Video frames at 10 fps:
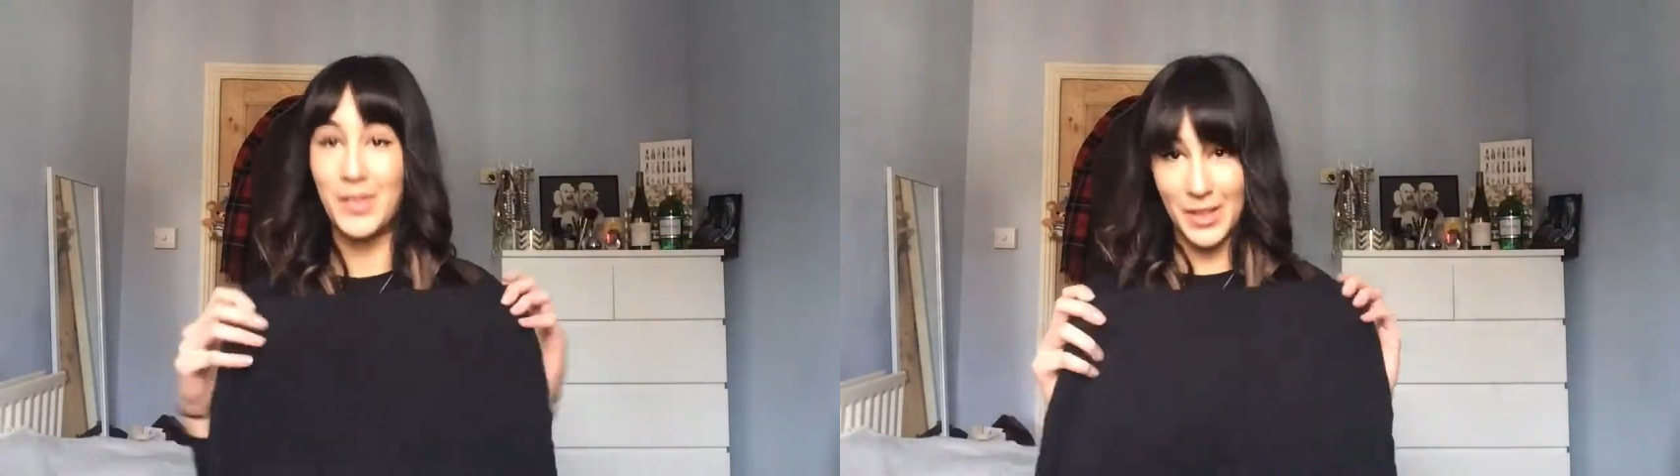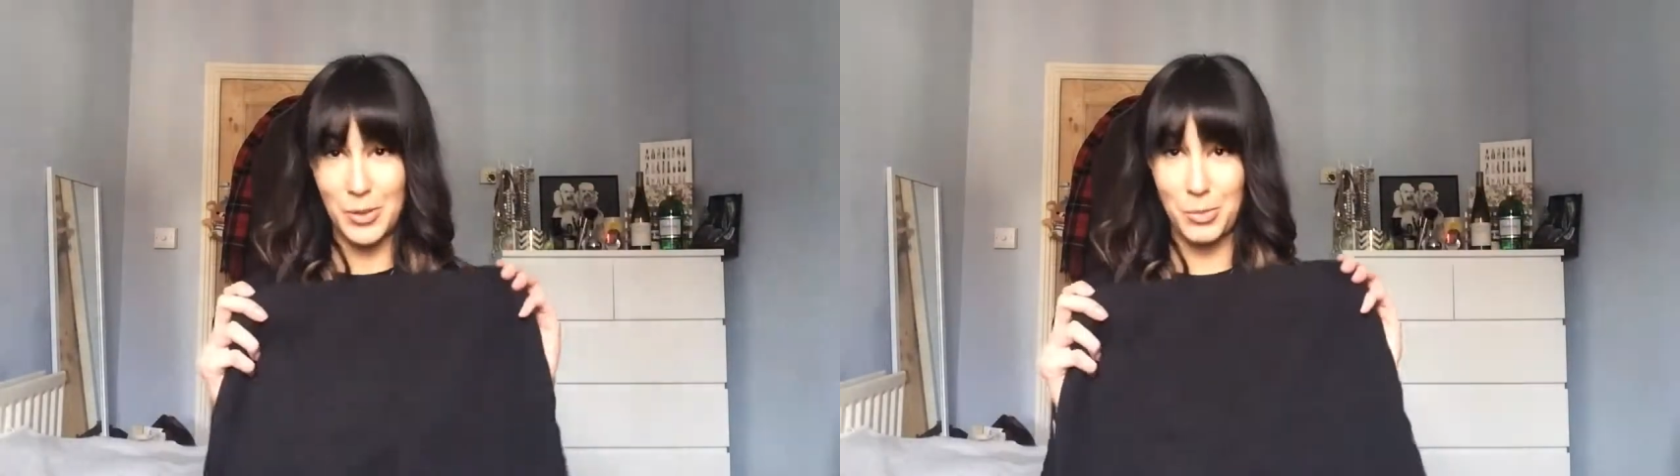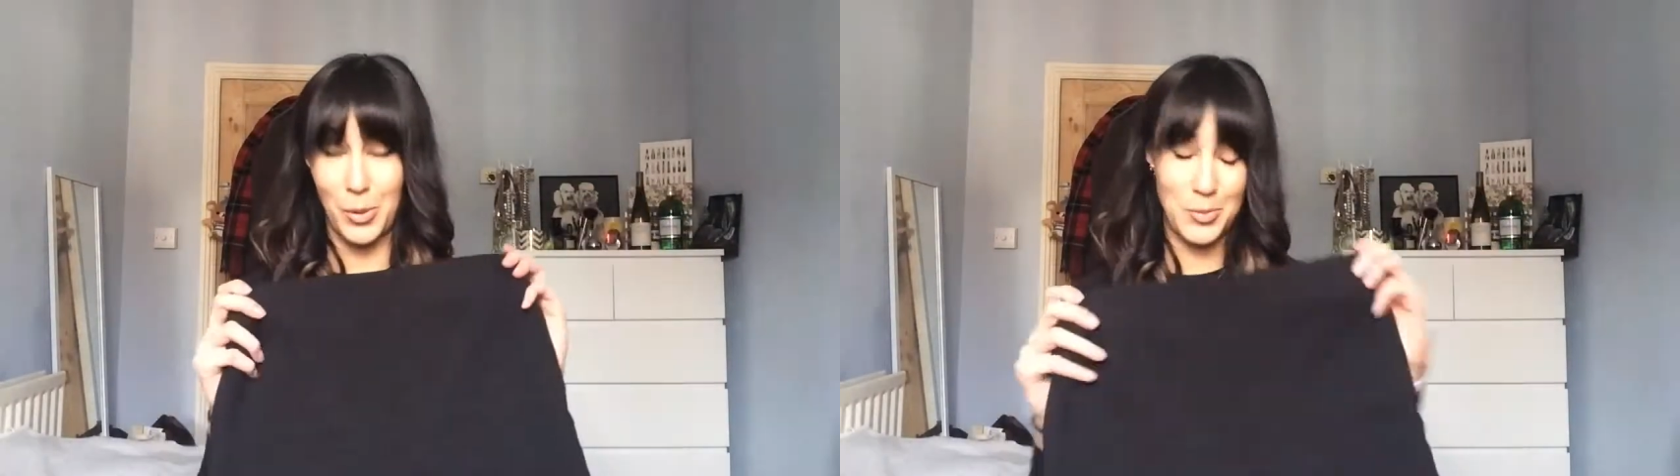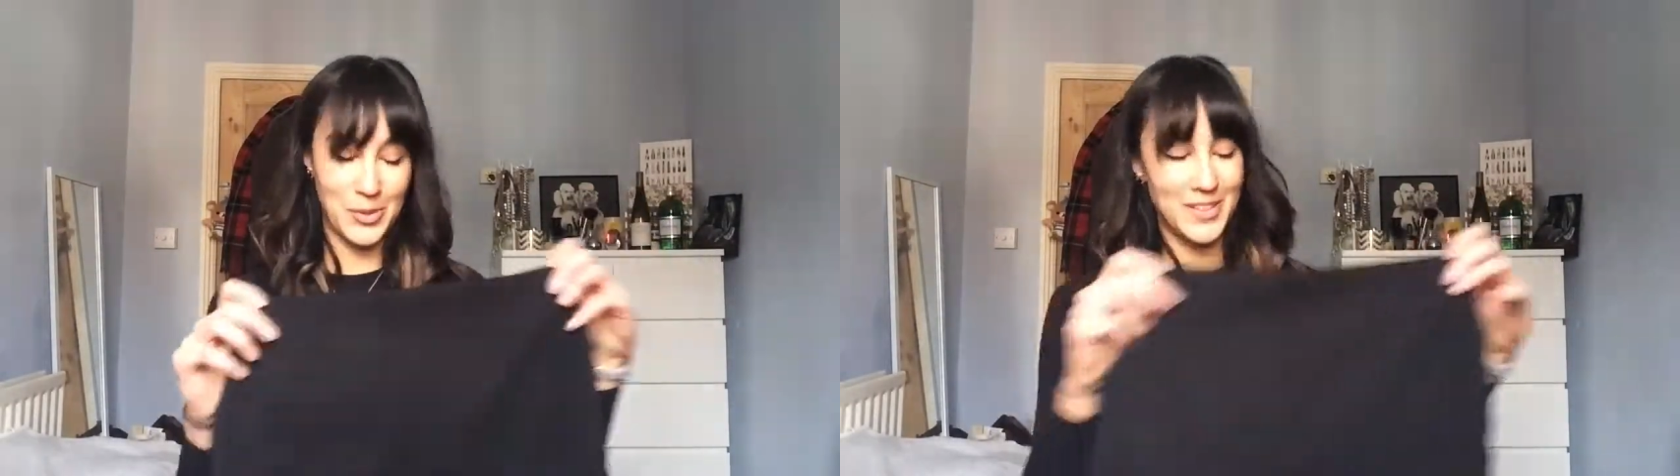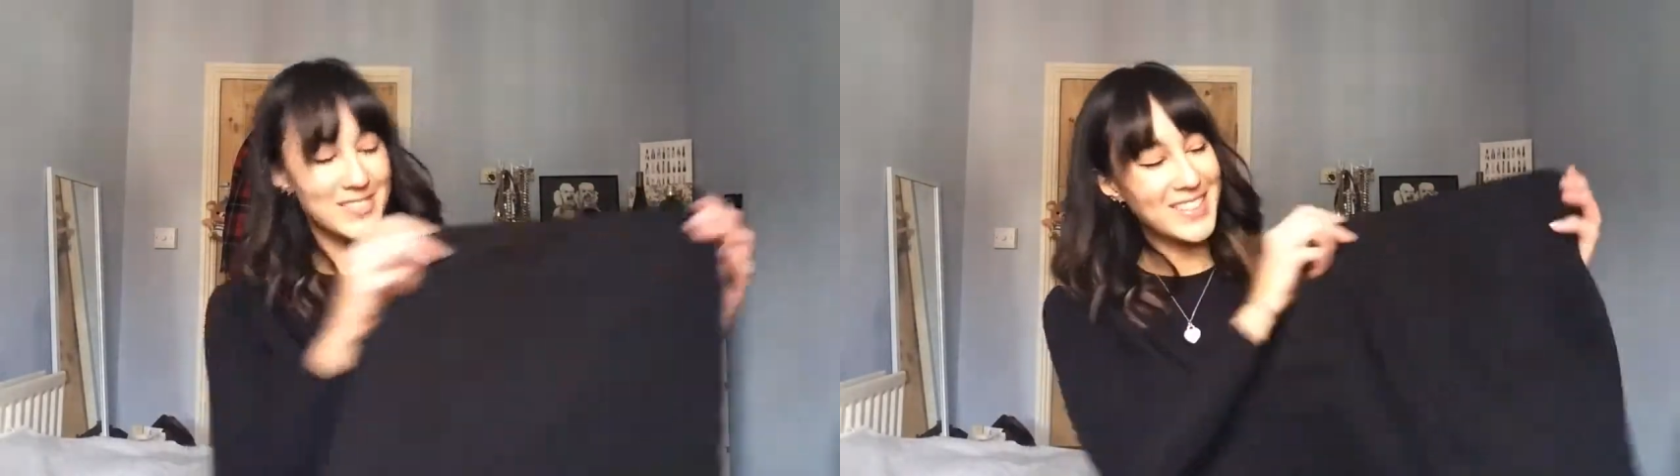
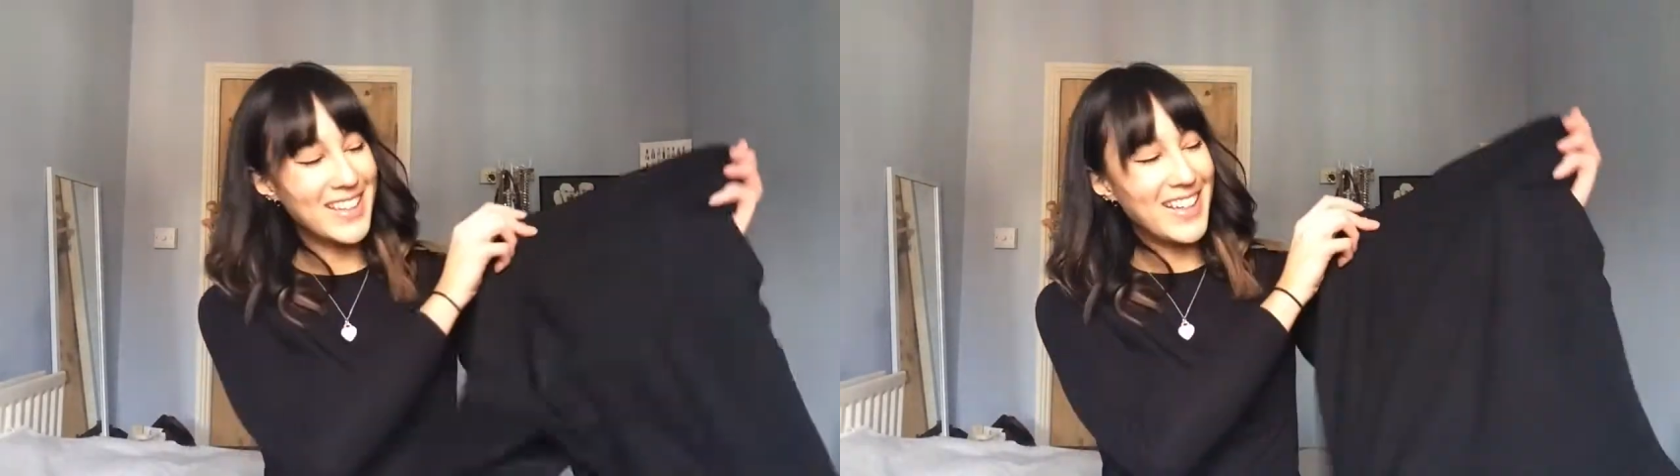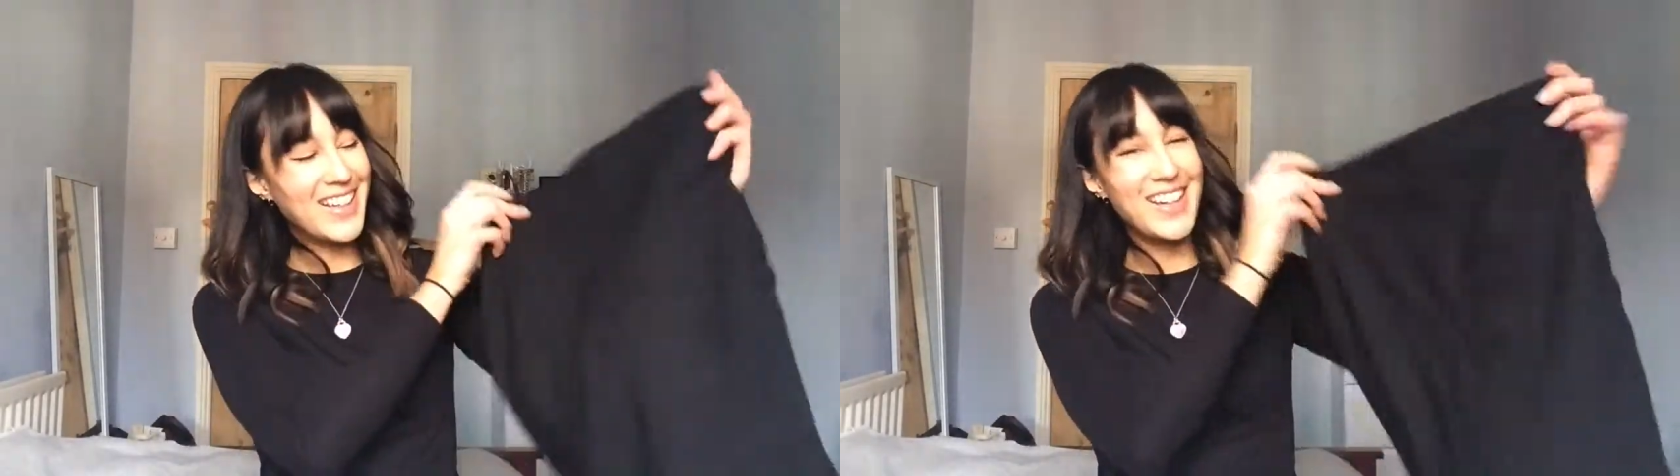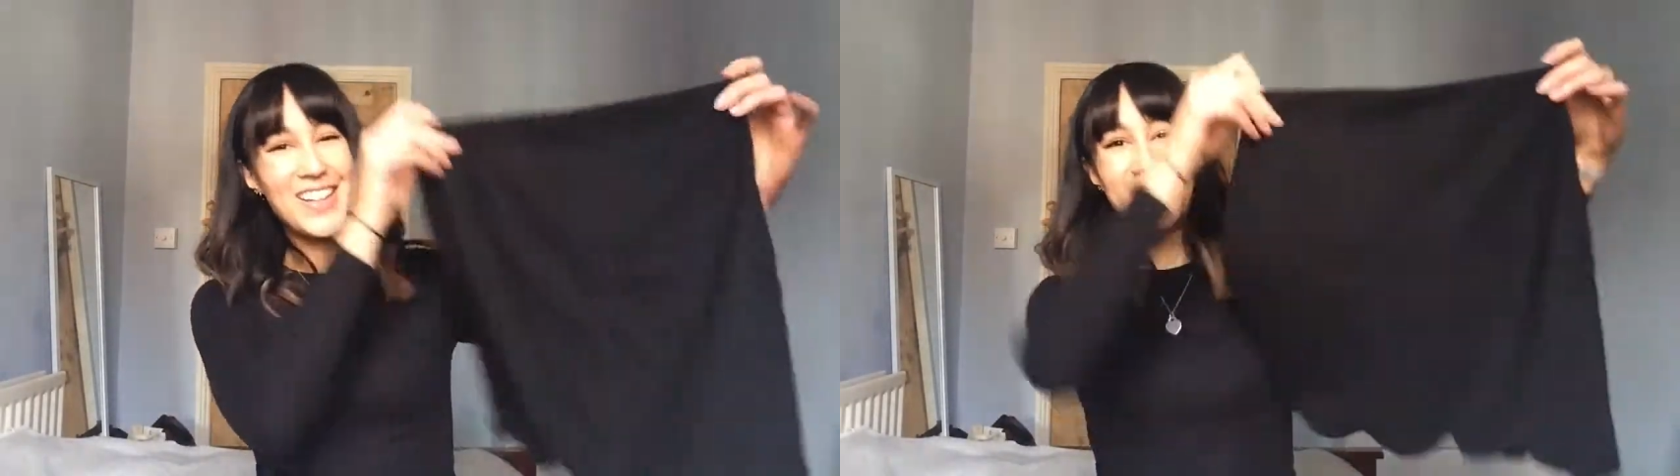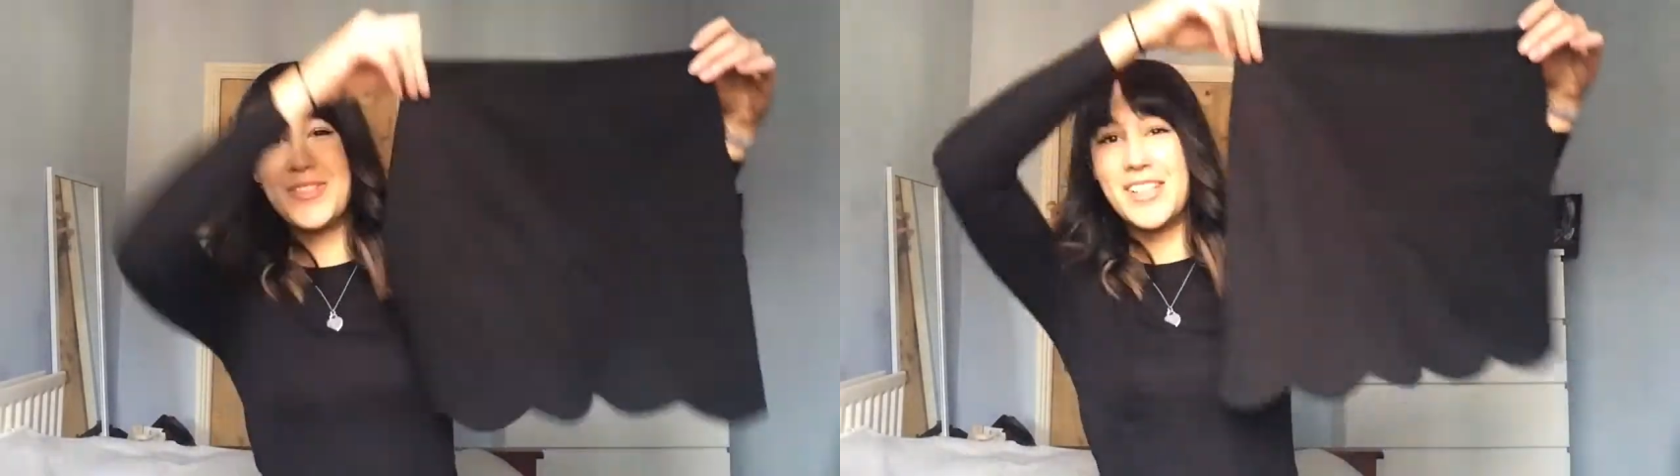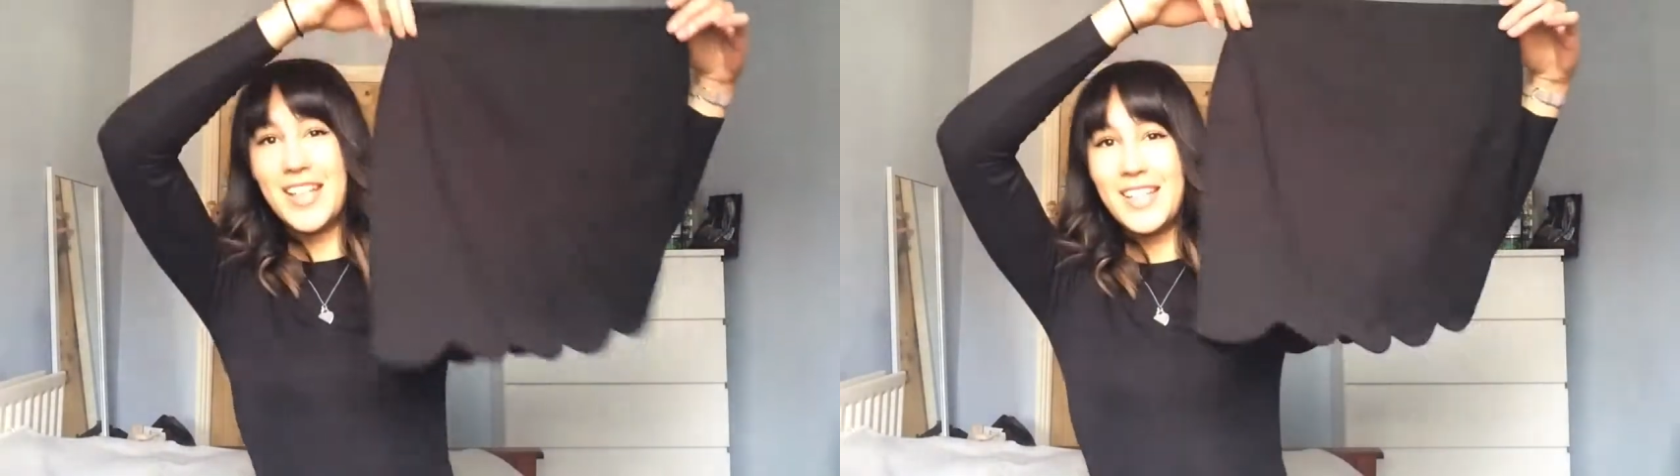inappropriate.
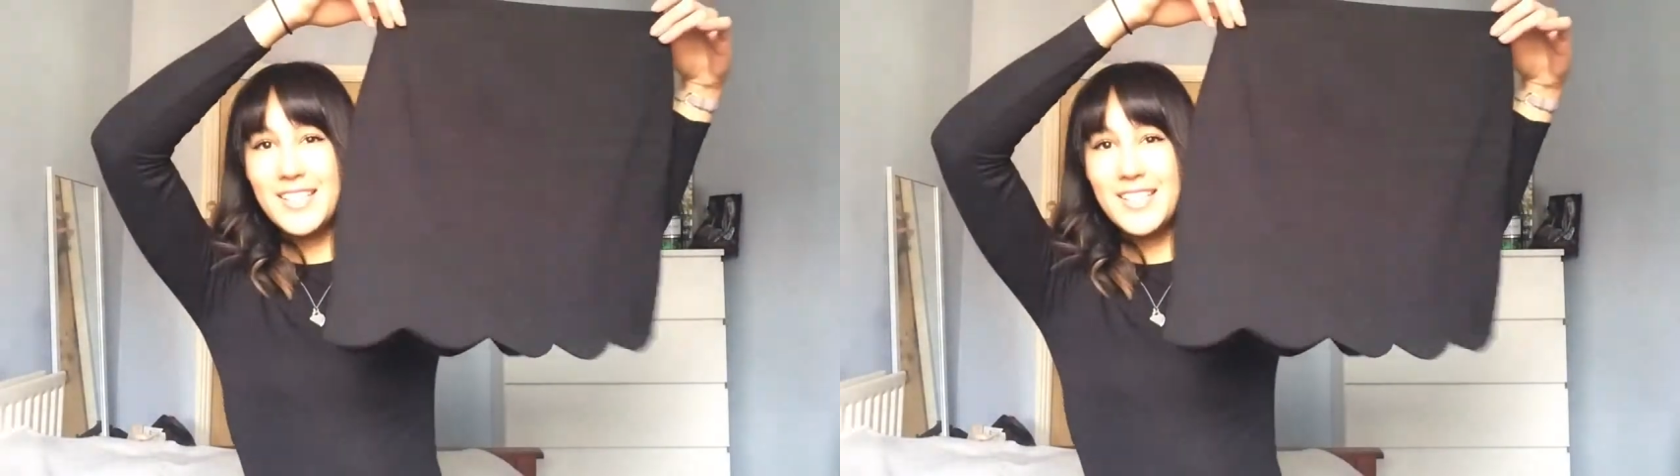But yeah,